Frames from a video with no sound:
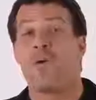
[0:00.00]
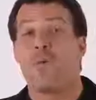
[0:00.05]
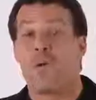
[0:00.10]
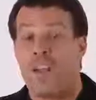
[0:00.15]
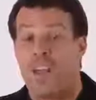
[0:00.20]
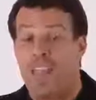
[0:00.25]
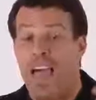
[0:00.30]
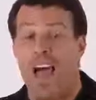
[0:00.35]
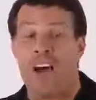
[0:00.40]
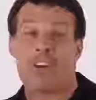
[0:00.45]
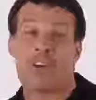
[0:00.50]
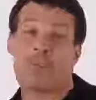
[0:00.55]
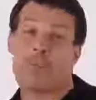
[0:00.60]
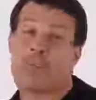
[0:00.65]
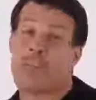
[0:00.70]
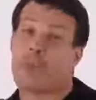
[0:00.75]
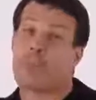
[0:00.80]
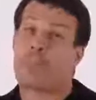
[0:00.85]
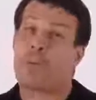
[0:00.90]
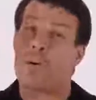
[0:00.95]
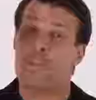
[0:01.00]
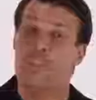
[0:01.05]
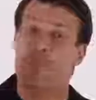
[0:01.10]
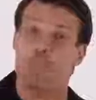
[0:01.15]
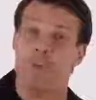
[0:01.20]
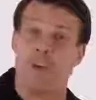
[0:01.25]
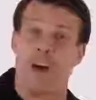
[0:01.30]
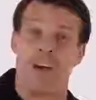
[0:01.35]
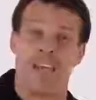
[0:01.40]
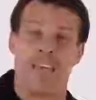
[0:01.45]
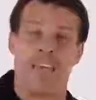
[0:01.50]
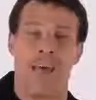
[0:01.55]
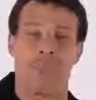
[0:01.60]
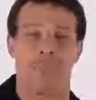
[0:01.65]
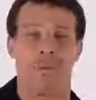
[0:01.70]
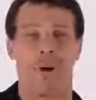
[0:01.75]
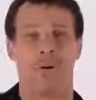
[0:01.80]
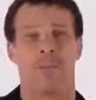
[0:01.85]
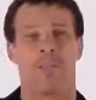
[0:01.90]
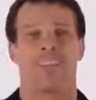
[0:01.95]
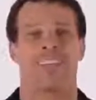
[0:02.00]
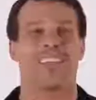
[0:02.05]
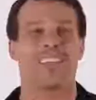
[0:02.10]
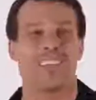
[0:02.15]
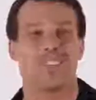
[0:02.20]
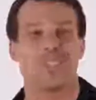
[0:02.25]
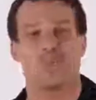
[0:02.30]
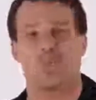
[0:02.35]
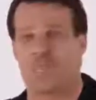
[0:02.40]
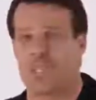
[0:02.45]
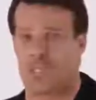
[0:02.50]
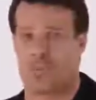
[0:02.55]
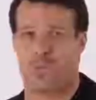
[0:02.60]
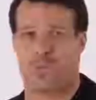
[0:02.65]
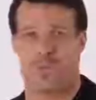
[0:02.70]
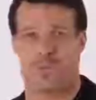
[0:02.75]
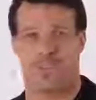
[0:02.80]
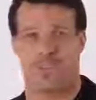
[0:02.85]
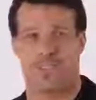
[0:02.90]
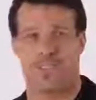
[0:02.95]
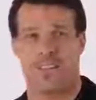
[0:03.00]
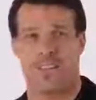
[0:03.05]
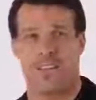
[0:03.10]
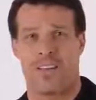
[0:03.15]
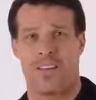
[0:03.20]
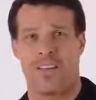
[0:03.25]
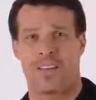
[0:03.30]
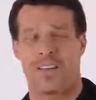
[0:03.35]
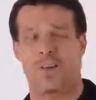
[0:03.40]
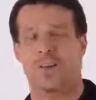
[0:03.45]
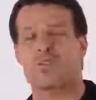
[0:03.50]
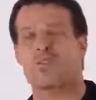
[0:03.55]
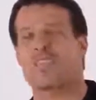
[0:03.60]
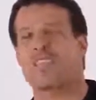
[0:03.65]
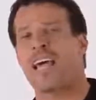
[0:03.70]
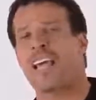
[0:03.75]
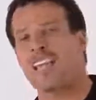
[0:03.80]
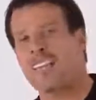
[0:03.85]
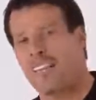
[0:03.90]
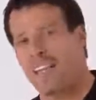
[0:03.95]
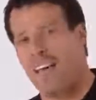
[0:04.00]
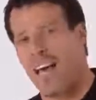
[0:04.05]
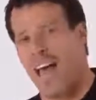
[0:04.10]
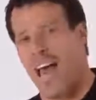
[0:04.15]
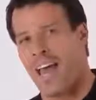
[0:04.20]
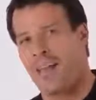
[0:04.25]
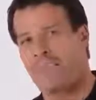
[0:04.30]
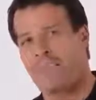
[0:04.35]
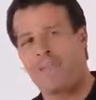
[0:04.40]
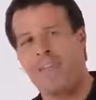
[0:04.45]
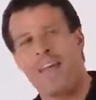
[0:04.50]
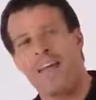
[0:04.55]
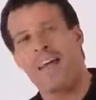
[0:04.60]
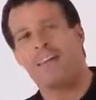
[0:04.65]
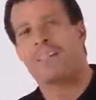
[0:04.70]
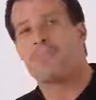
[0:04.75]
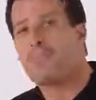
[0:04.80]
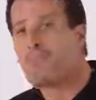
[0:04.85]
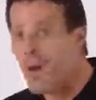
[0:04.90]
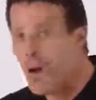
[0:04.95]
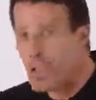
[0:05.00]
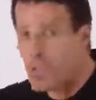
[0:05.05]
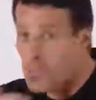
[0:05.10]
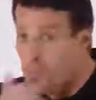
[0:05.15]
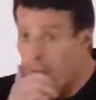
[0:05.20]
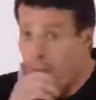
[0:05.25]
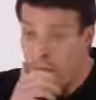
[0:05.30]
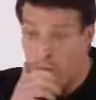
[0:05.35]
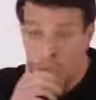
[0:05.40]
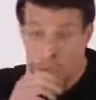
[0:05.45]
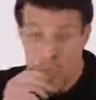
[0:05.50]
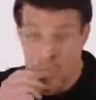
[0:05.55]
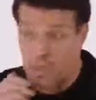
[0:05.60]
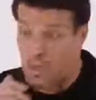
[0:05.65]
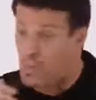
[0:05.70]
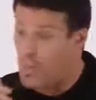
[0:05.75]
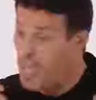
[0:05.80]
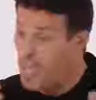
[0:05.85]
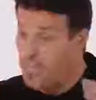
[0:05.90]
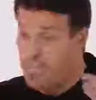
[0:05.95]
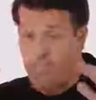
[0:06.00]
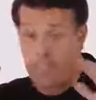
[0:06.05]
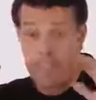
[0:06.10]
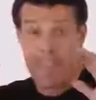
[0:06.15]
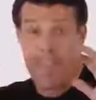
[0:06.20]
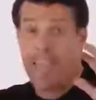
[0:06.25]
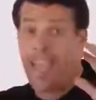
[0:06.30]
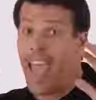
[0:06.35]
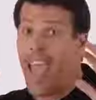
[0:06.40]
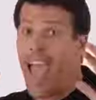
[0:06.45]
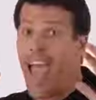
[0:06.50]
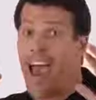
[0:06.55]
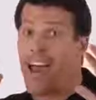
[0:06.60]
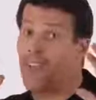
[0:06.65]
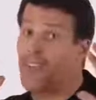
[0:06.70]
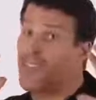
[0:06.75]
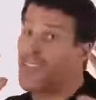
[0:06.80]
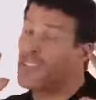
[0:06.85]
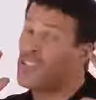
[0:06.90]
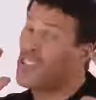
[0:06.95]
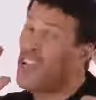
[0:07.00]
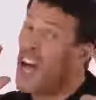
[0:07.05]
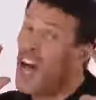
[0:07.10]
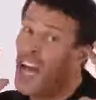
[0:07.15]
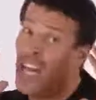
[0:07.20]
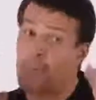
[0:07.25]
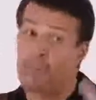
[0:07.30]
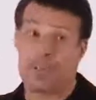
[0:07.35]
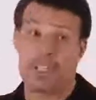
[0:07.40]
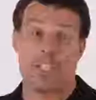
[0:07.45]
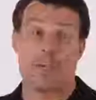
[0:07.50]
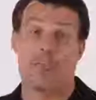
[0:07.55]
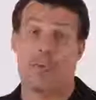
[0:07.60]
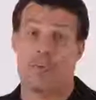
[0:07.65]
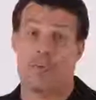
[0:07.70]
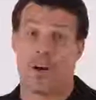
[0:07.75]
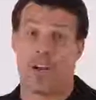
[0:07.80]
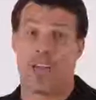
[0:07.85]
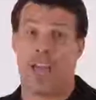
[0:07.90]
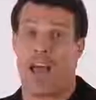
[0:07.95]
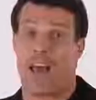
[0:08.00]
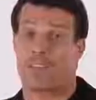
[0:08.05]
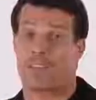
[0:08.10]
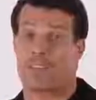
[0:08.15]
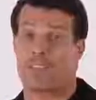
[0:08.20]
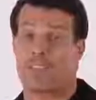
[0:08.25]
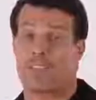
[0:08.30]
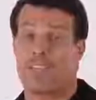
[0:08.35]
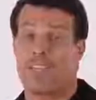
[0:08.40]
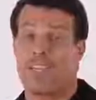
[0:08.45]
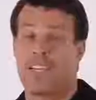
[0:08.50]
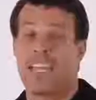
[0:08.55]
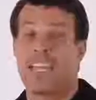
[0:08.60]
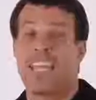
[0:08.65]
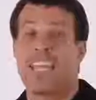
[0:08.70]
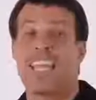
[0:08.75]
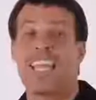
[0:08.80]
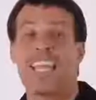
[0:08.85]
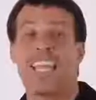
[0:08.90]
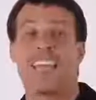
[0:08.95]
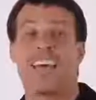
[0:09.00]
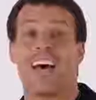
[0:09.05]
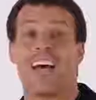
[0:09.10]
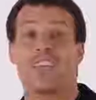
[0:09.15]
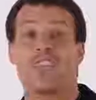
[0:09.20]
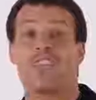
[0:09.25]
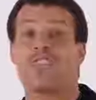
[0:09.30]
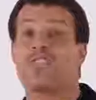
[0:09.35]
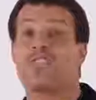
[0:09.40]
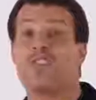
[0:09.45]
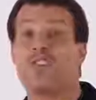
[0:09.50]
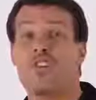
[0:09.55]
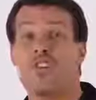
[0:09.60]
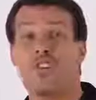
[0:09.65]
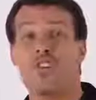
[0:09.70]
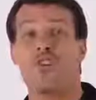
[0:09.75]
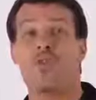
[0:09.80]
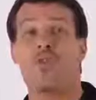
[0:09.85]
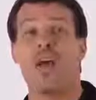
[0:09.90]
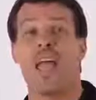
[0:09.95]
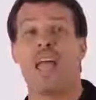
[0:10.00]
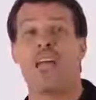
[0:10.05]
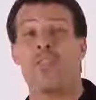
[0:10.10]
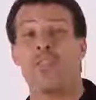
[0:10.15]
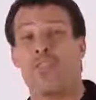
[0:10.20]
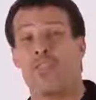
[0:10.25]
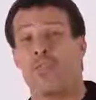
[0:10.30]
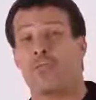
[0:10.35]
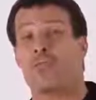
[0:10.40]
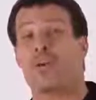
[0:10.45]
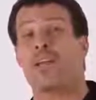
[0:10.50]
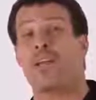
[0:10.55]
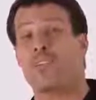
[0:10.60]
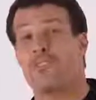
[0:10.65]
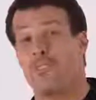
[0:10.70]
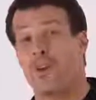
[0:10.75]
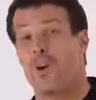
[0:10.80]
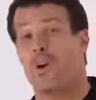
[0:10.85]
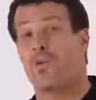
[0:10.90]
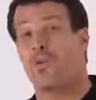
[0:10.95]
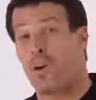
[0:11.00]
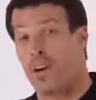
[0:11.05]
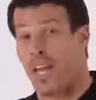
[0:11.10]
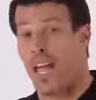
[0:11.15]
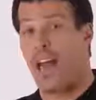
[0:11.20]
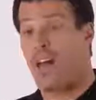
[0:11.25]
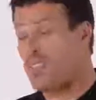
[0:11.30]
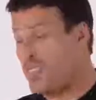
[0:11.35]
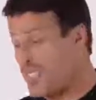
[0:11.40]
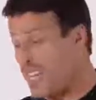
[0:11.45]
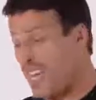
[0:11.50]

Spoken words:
What allowed him to be able to push beyond that moment is his rituals. Go study the guy. Most people who swim have these unbelievable workouts. He does 2 and 3 of those workout